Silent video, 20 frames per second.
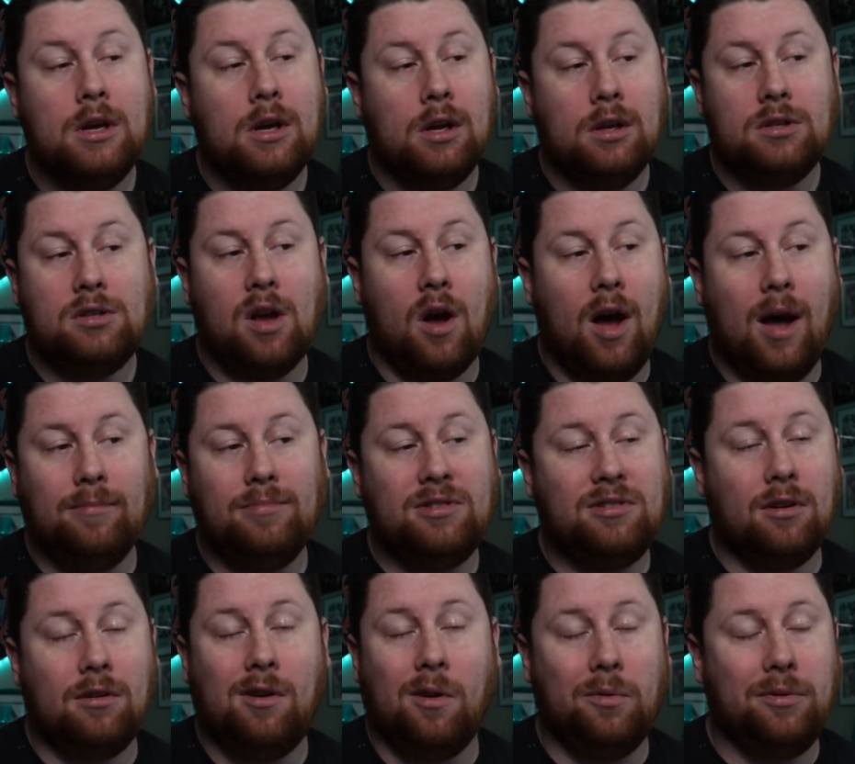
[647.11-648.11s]
So I'm
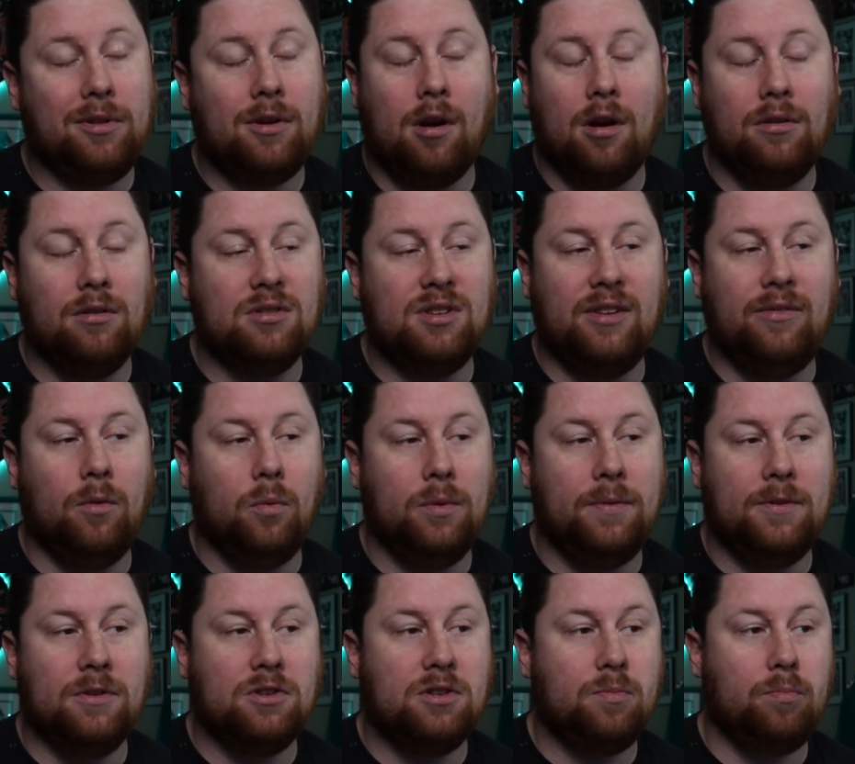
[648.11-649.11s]
still going with the Cardinals, even with
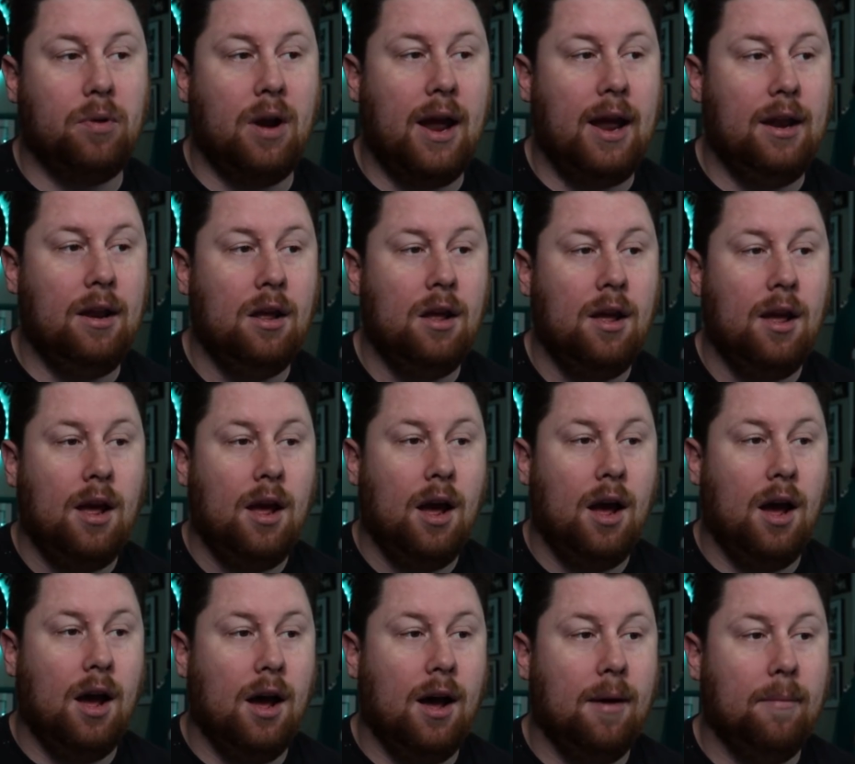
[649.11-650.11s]
the spread
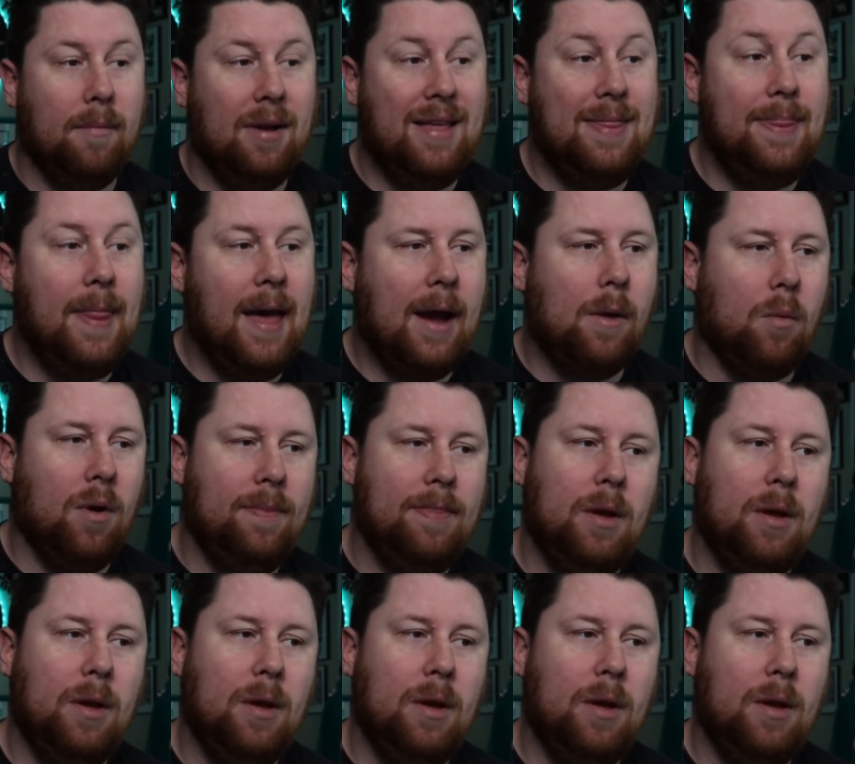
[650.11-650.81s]
um, and that one.